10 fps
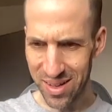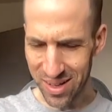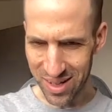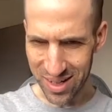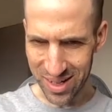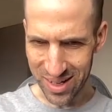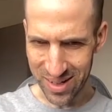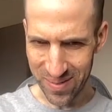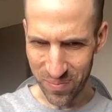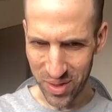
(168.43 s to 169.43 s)

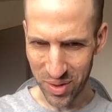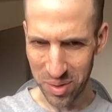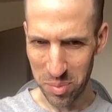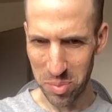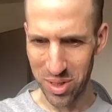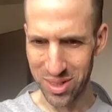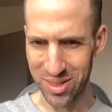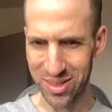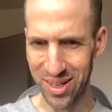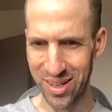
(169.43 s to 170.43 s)
Uh, it'll come to me in just a
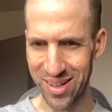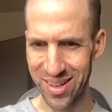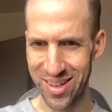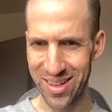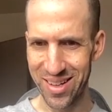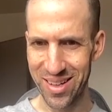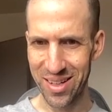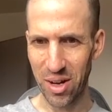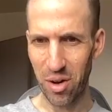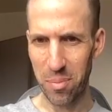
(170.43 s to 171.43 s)
second.
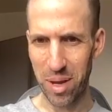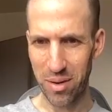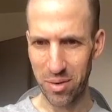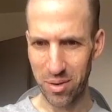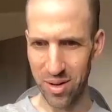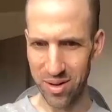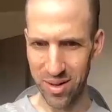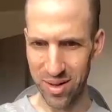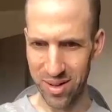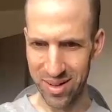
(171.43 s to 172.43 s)
Gary Panter, right?